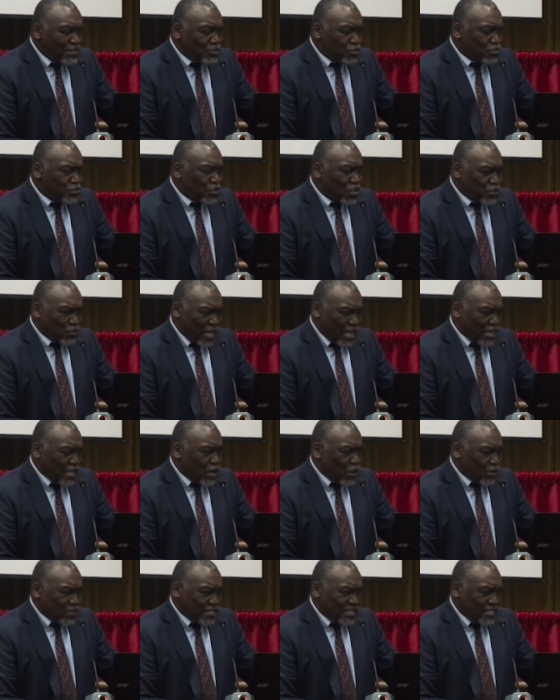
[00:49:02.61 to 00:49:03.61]
I want to draw
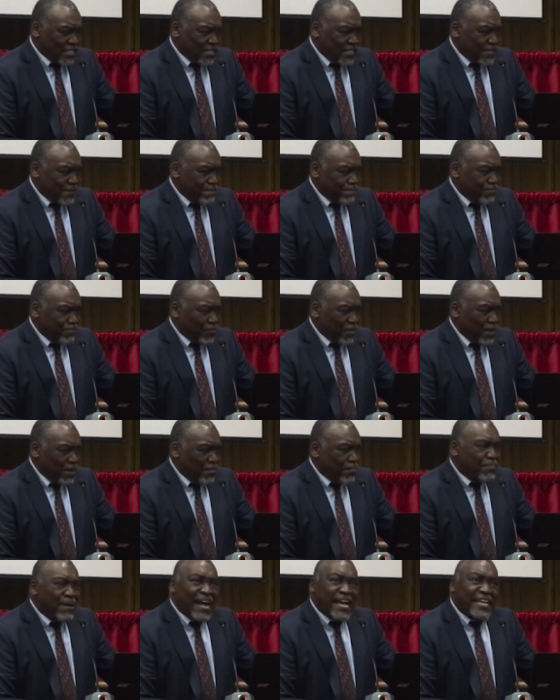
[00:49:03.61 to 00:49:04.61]
to a close
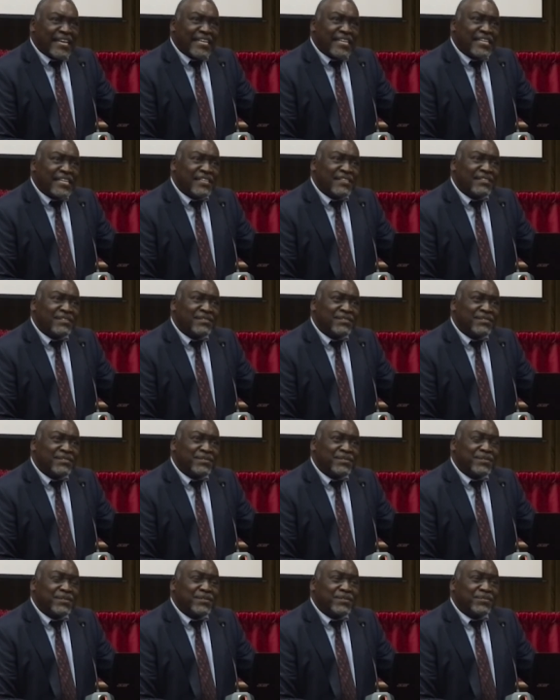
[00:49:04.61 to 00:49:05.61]
by
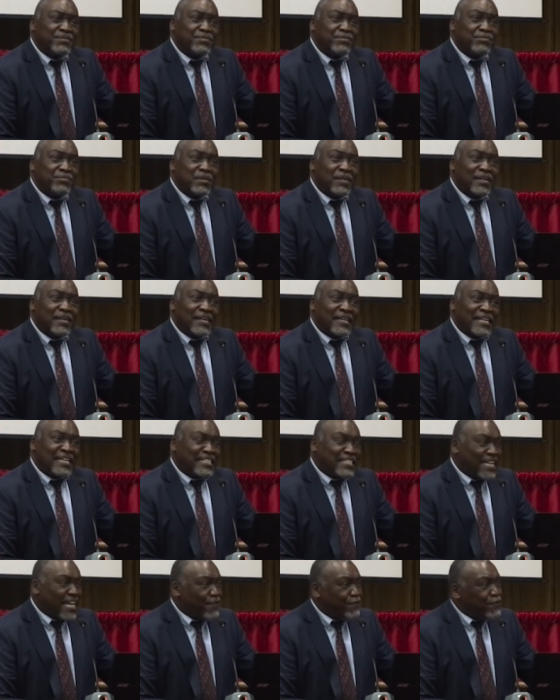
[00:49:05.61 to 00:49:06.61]

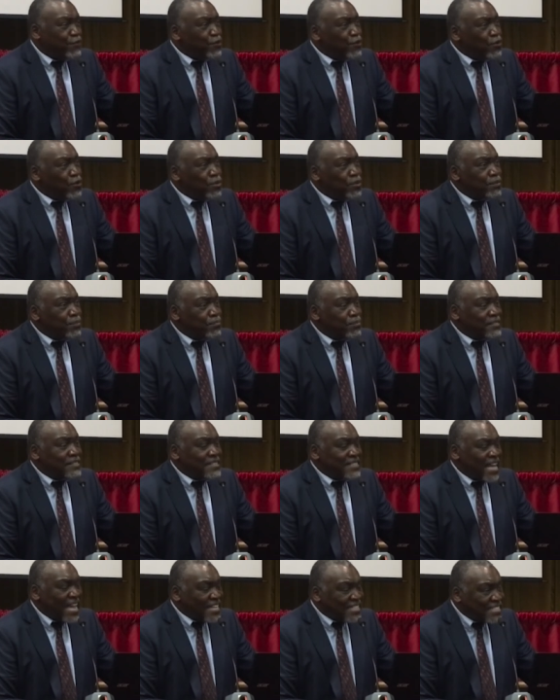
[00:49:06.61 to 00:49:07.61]
reading a
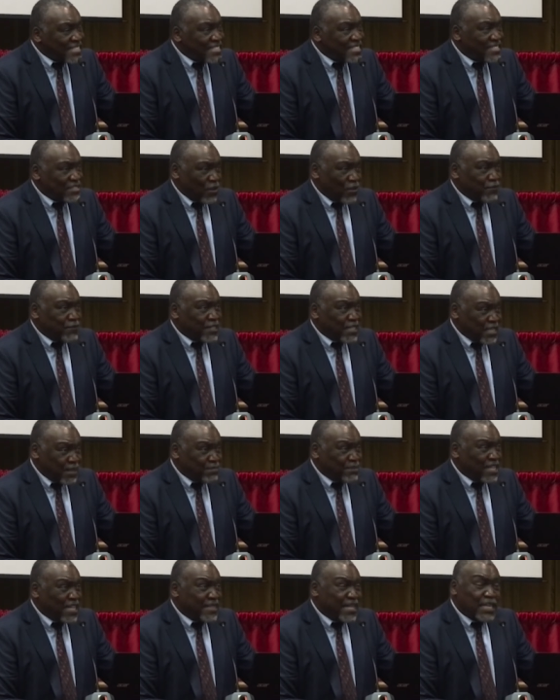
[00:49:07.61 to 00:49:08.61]
few texts
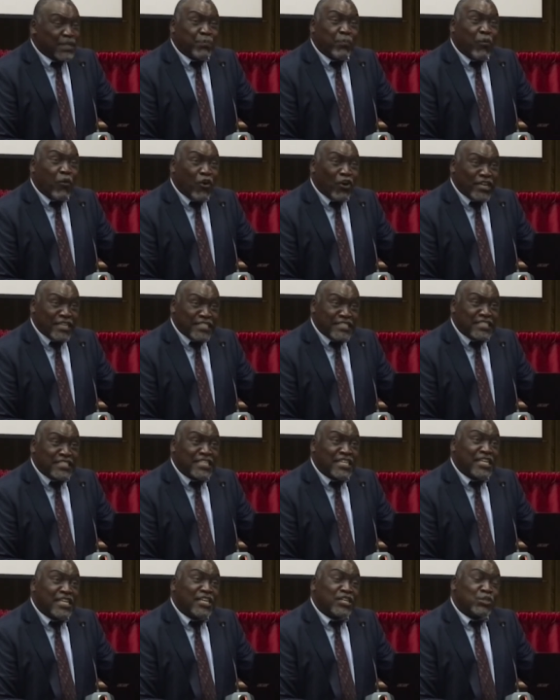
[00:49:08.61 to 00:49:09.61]
of scripture that
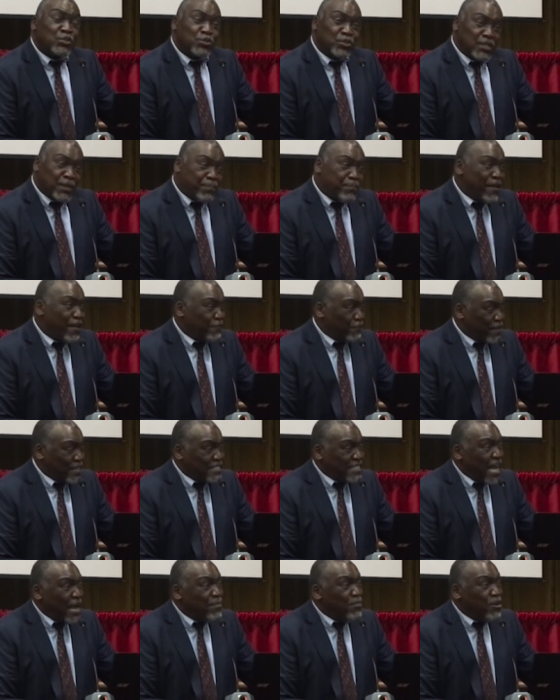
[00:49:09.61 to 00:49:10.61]
point to the
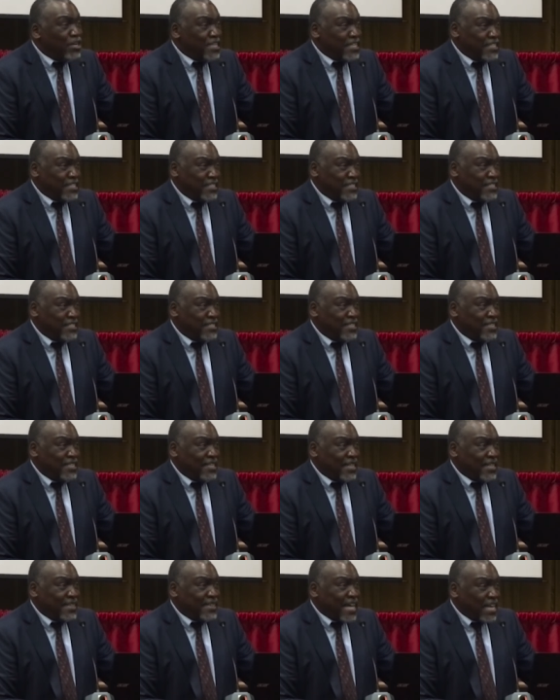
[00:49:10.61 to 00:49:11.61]
perfect harmony
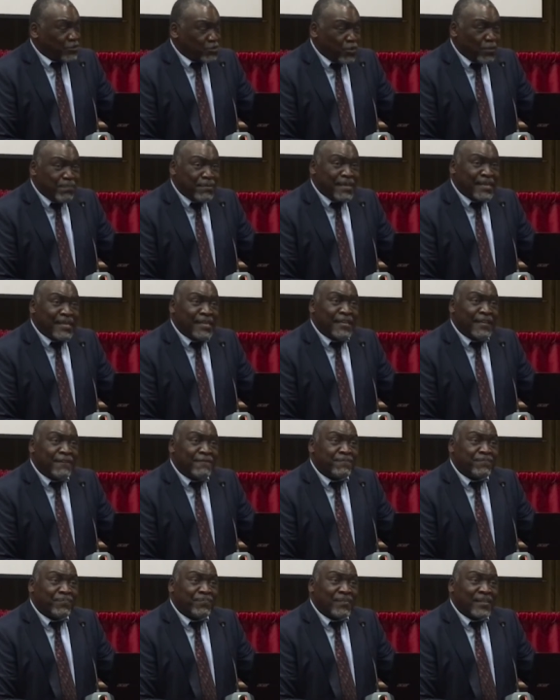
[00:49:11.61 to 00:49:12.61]
that will
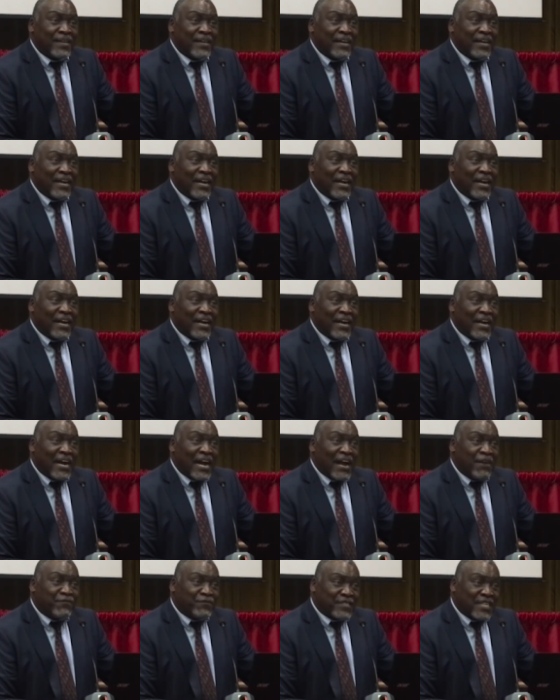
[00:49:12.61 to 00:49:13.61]
be
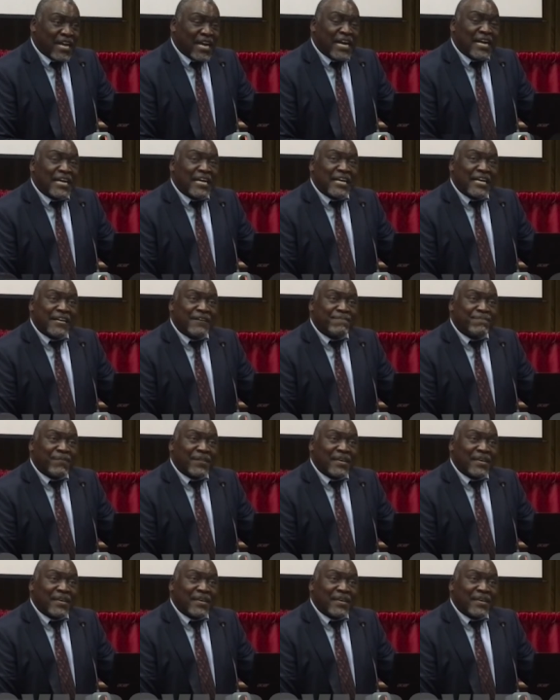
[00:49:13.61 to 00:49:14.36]
uh, after